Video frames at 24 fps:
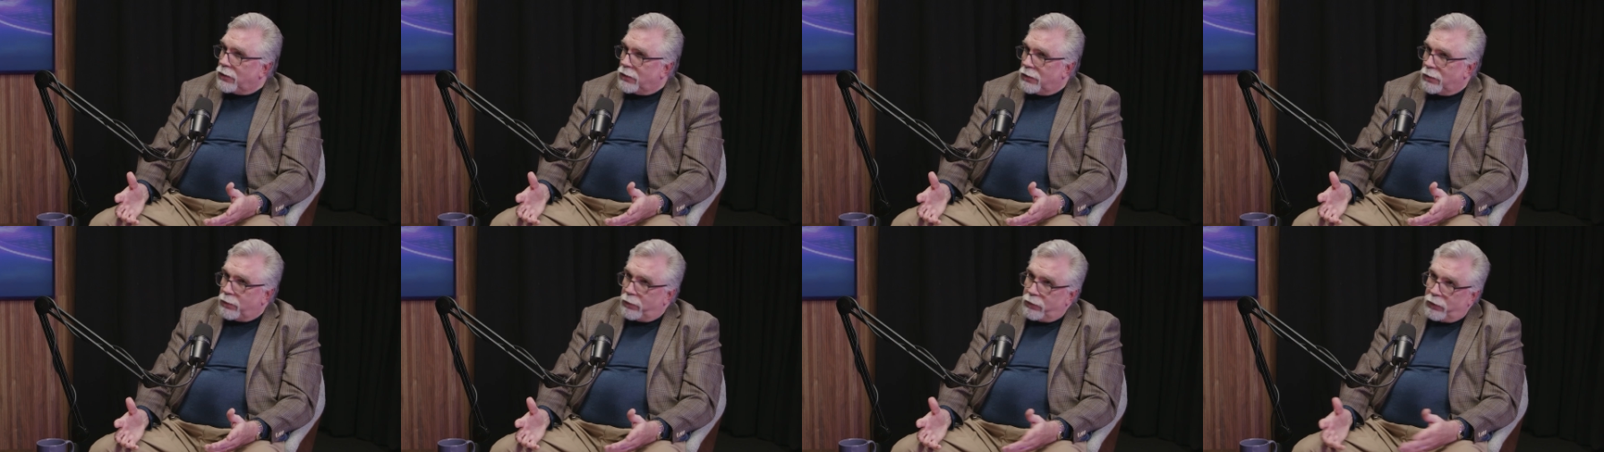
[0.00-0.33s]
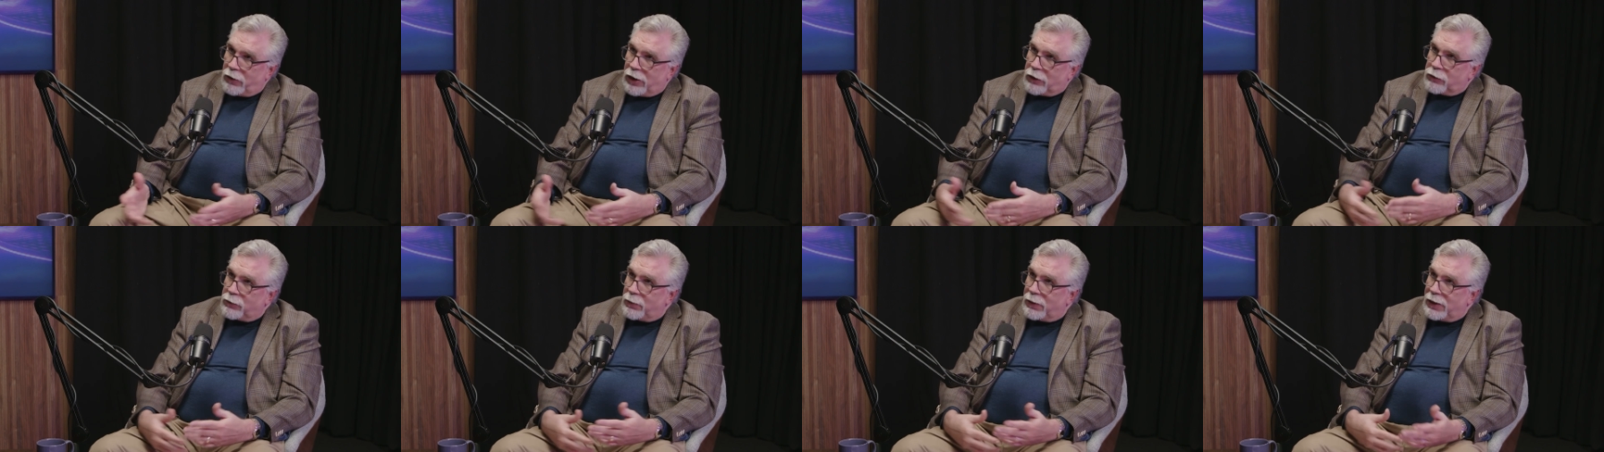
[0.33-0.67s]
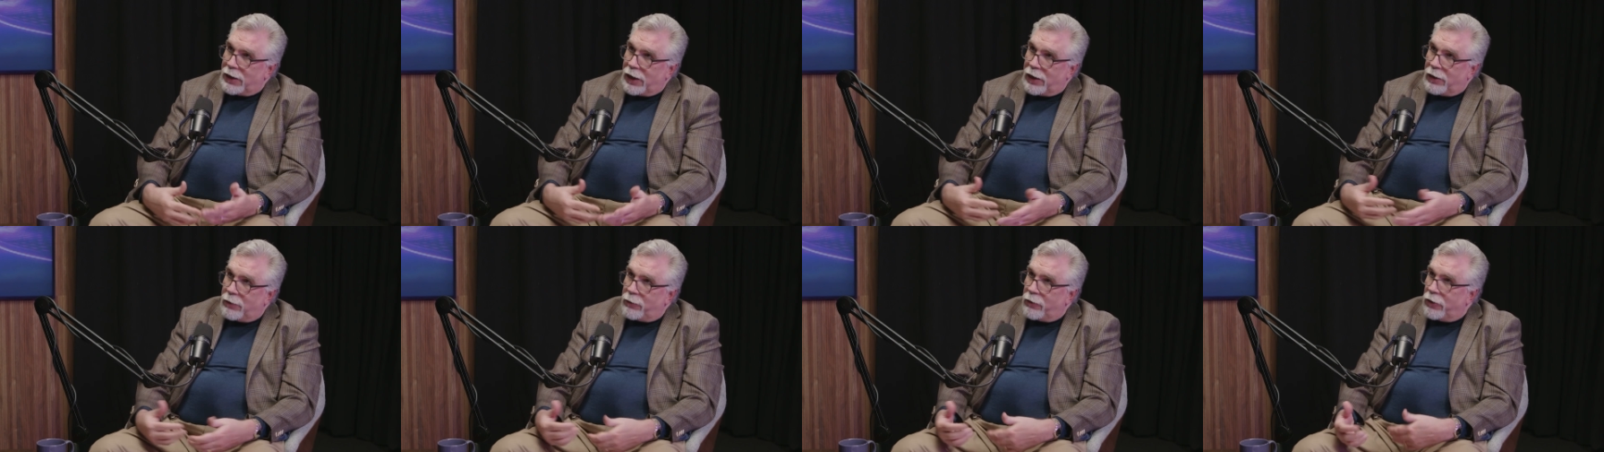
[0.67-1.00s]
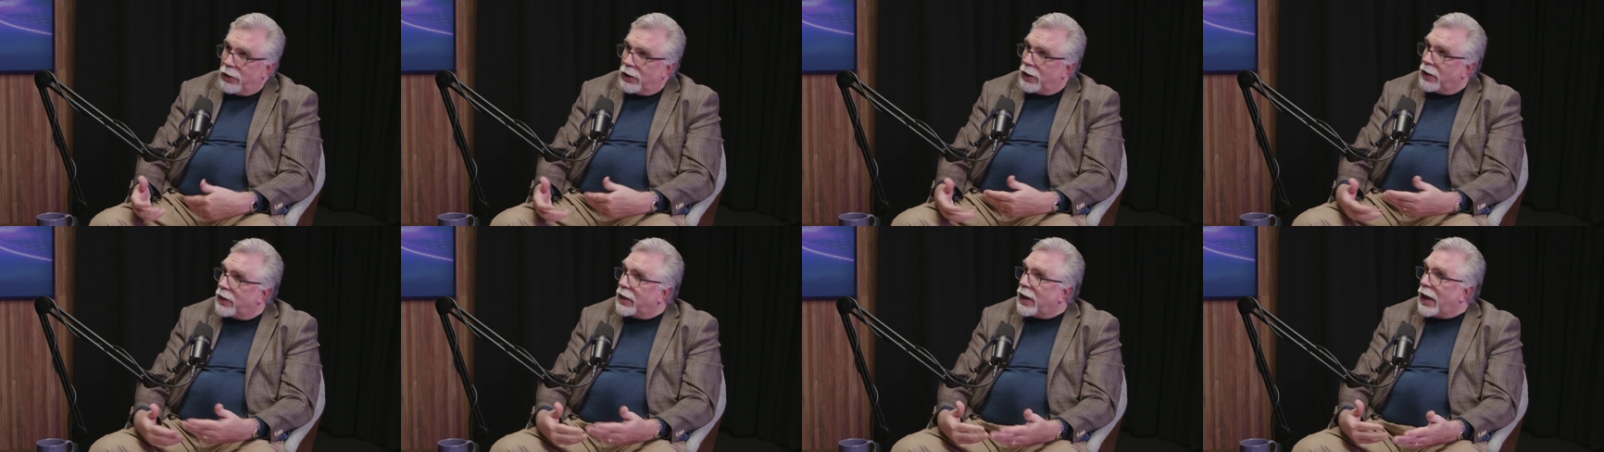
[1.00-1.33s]
approximately now
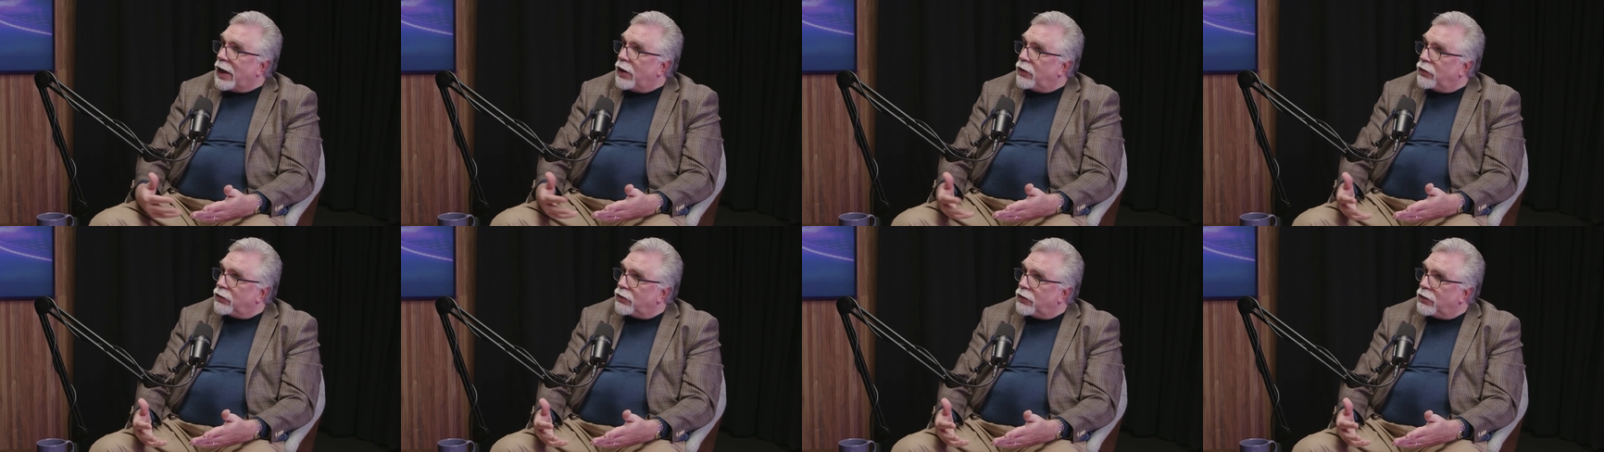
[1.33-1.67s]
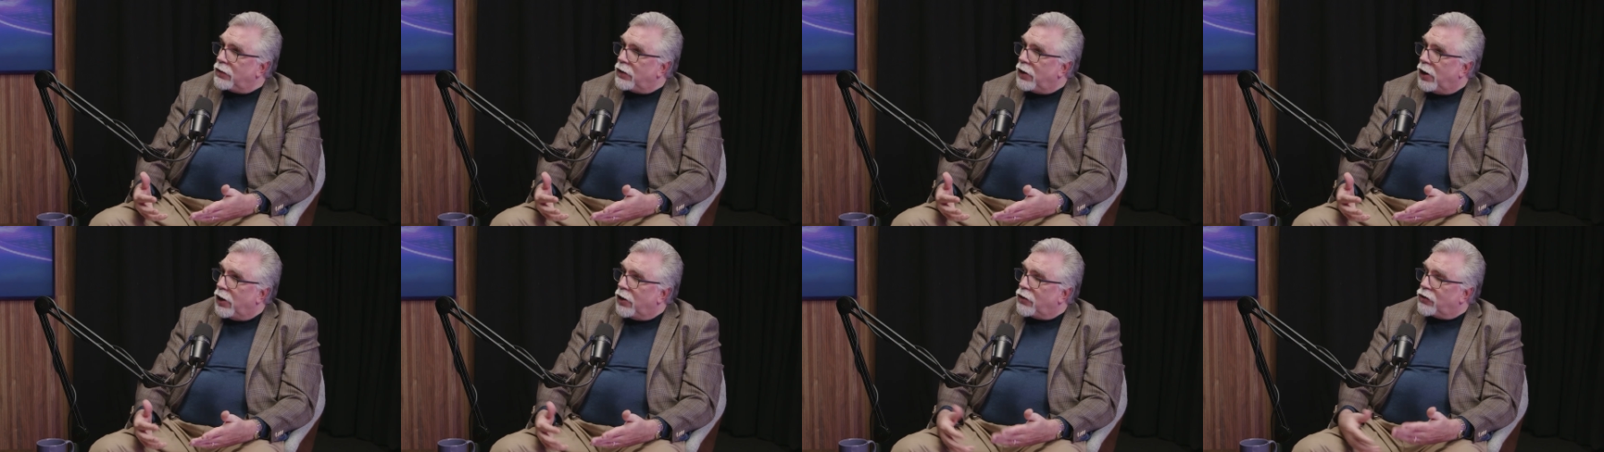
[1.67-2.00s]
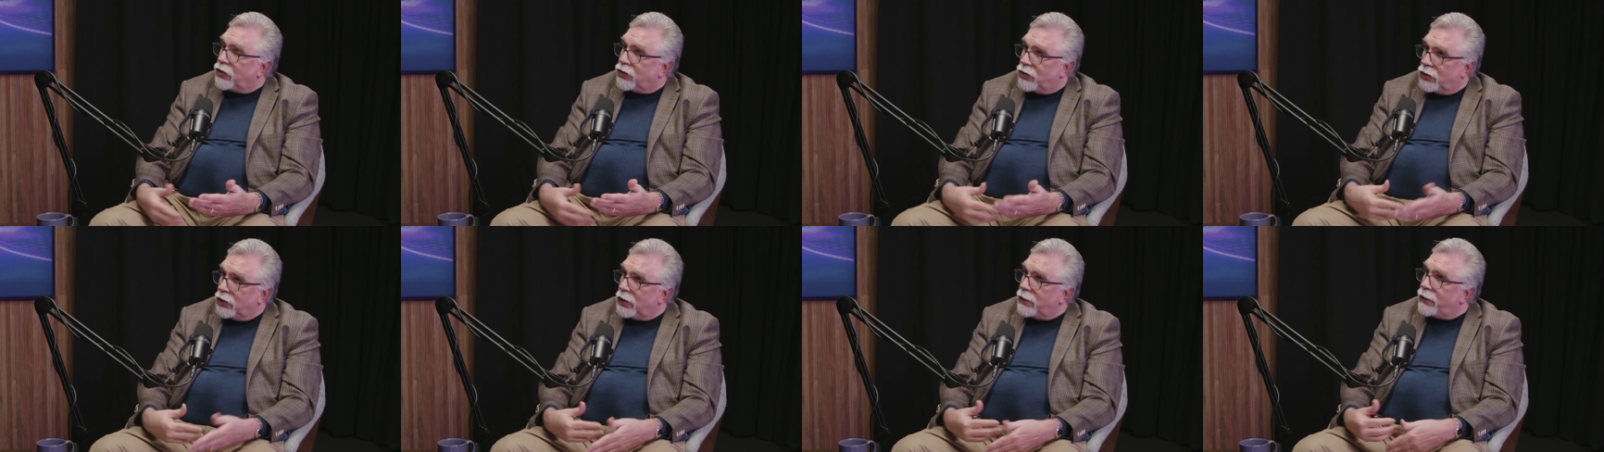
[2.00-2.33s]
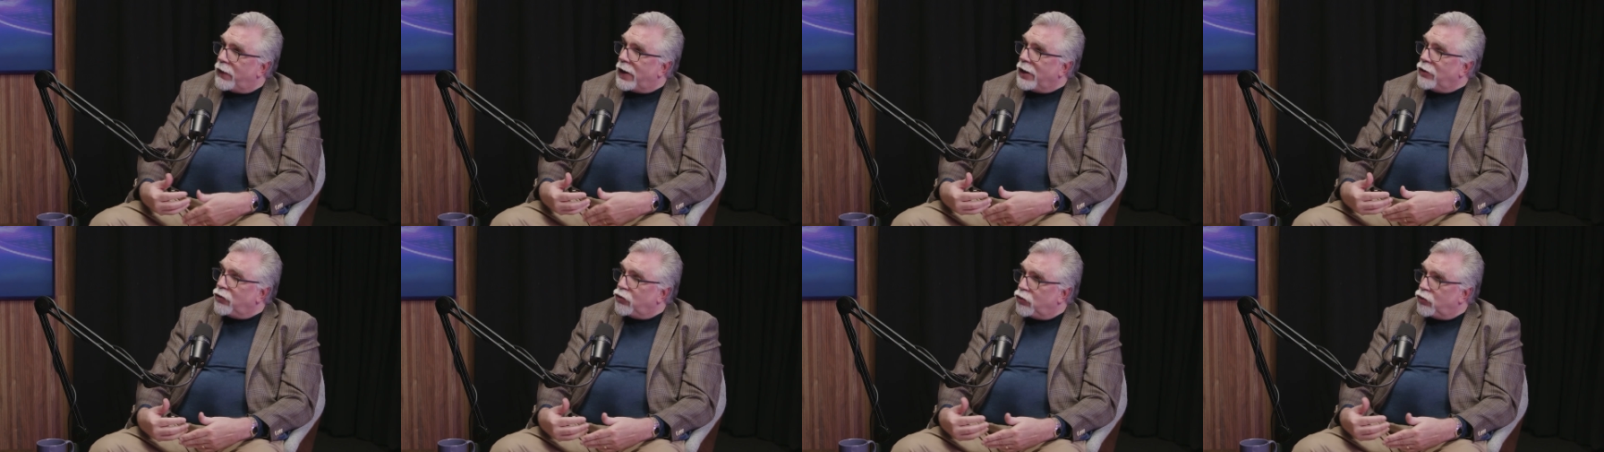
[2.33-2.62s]
around 1,000 certified